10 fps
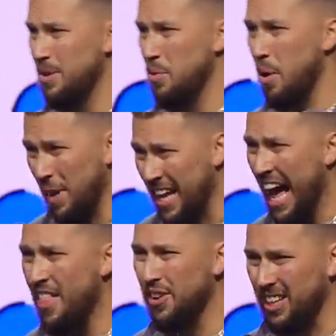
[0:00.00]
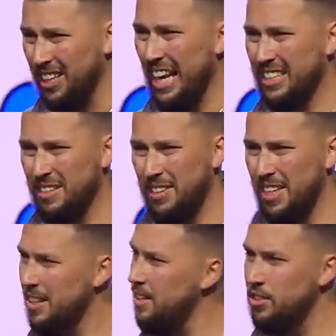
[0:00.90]
where we gather
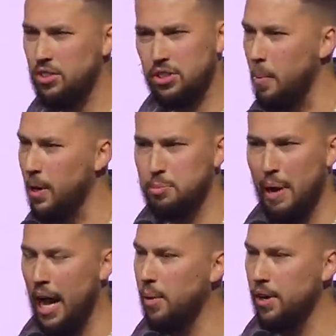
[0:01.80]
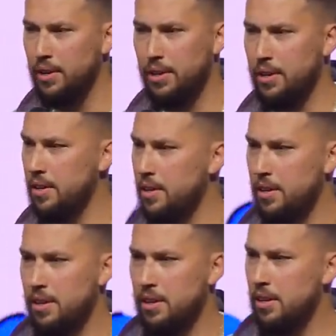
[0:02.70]
collectively, so much power.
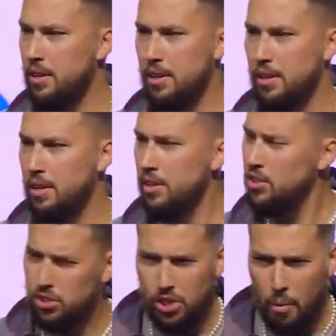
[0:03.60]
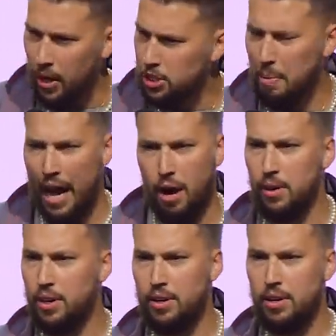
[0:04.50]
So much
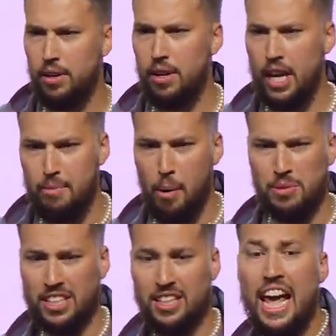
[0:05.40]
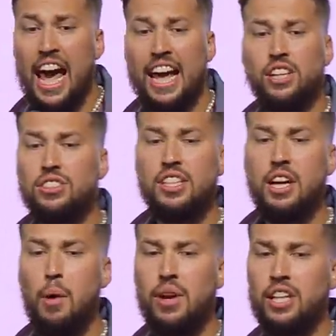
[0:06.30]
power in moments like this. And here's the
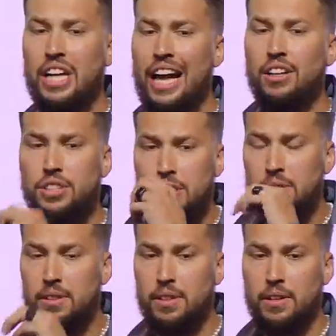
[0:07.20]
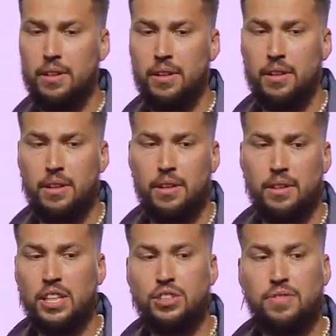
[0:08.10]
deal. I want to challenge you
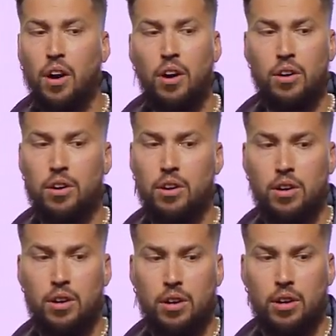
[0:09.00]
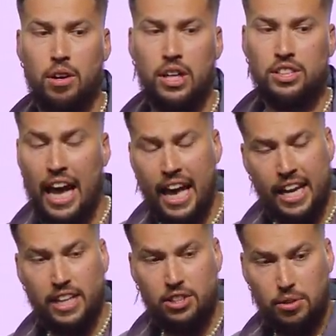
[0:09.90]
this fall. As you're
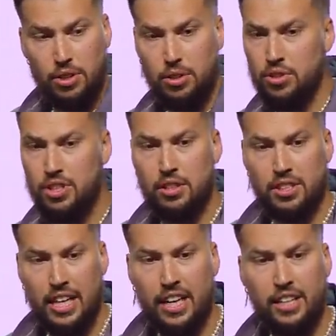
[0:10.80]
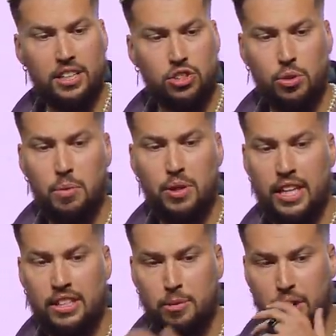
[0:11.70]
heading into a new series, heading into this twenty-one
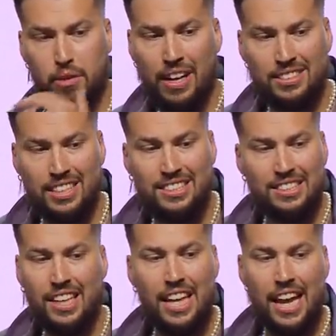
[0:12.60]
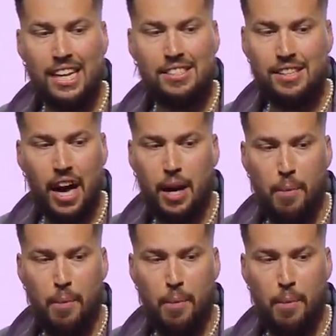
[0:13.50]
days of prayer and fasting, Sunday is not a